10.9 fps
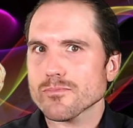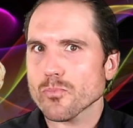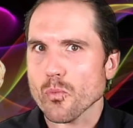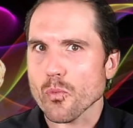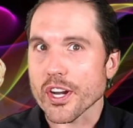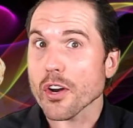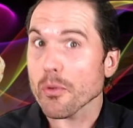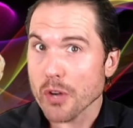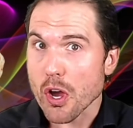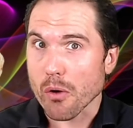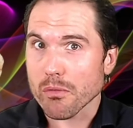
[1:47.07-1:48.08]
We don't
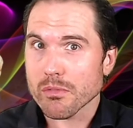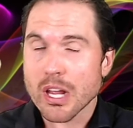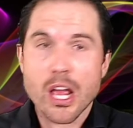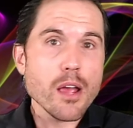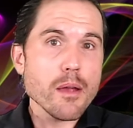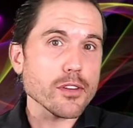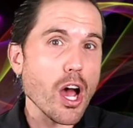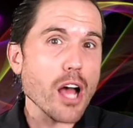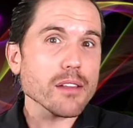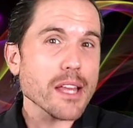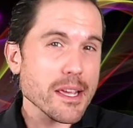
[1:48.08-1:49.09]
know.
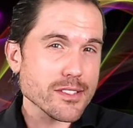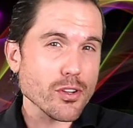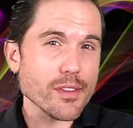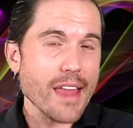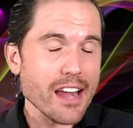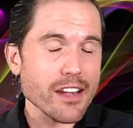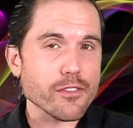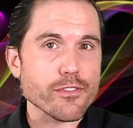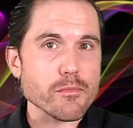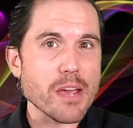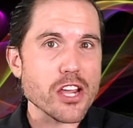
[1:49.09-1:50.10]
Not based on that
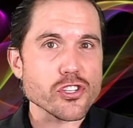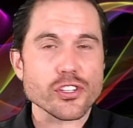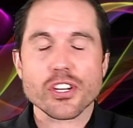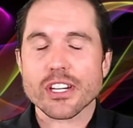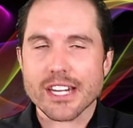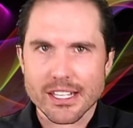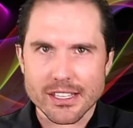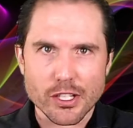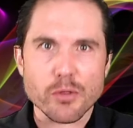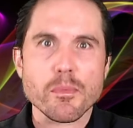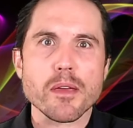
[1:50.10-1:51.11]
information, you need a little
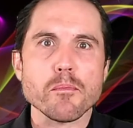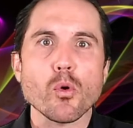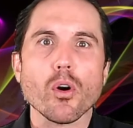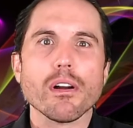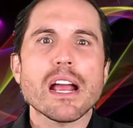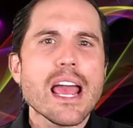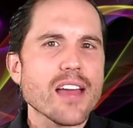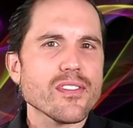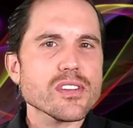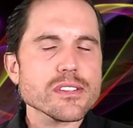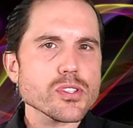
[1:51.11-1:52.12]
bit more. And
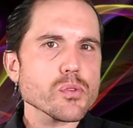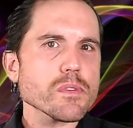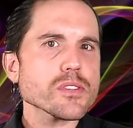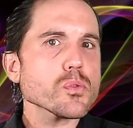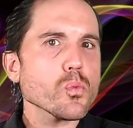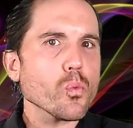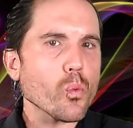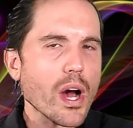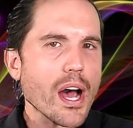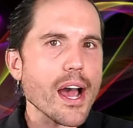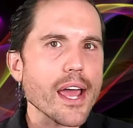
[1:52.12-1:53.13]
this is the reason
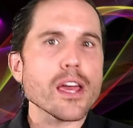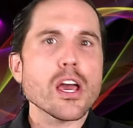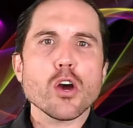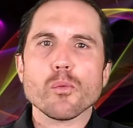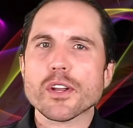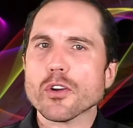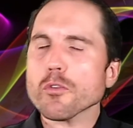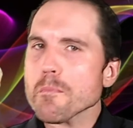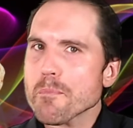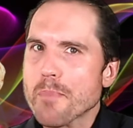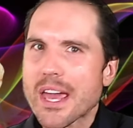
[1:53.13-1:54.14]
why we
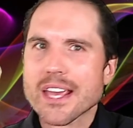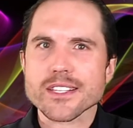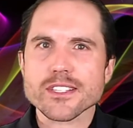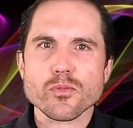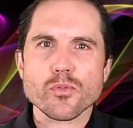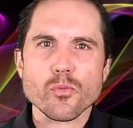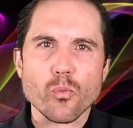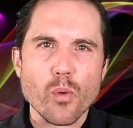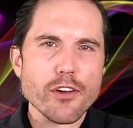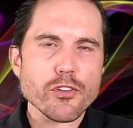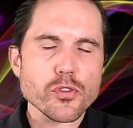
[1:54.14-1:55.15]
don't base
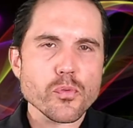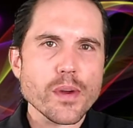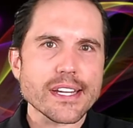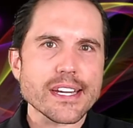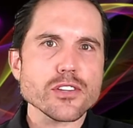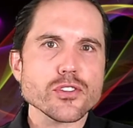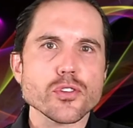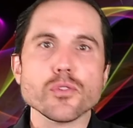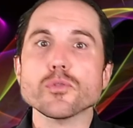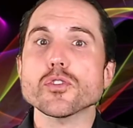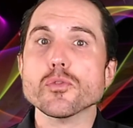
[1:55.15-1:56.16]
where do we need to
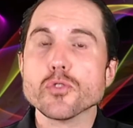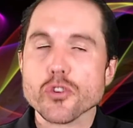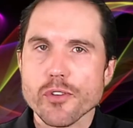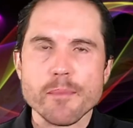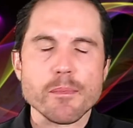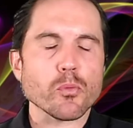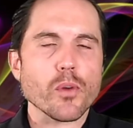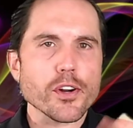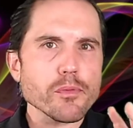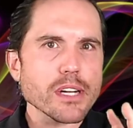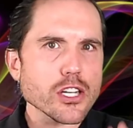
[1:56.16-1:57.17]
do treatment, where do
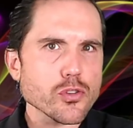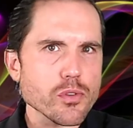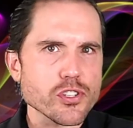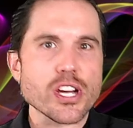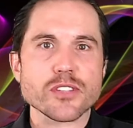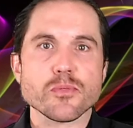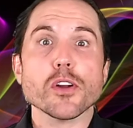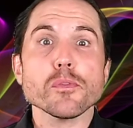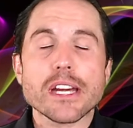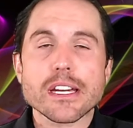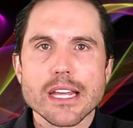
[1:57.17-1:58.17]
we need to adjust, where do we
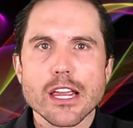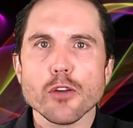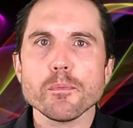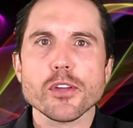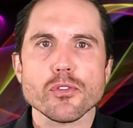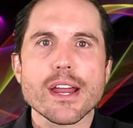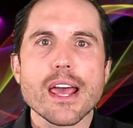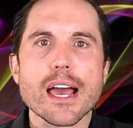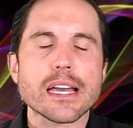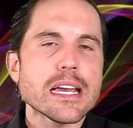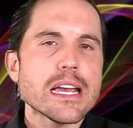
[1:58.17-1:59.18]
need to help your neck
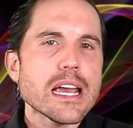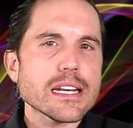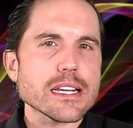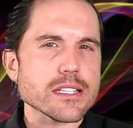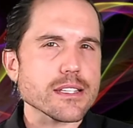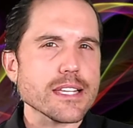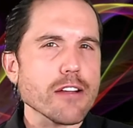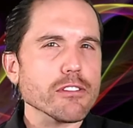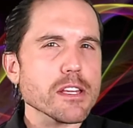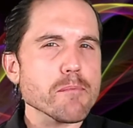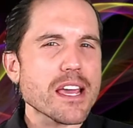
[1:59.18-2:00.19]
necessarily
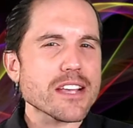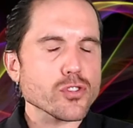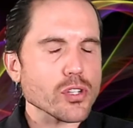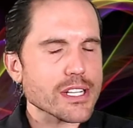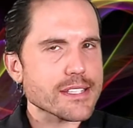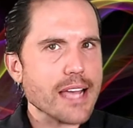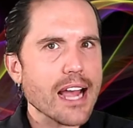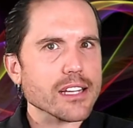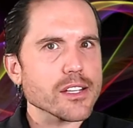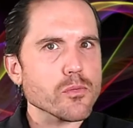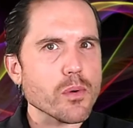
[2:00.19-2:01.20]
based on exactly
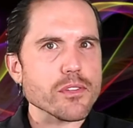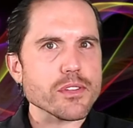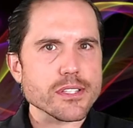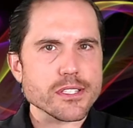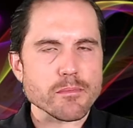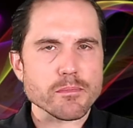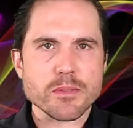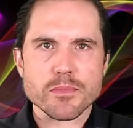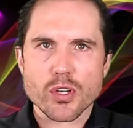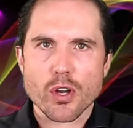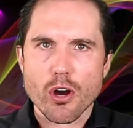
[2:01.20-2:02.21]
where the symptoms
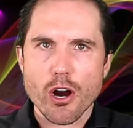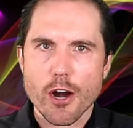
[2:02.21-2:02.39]
are.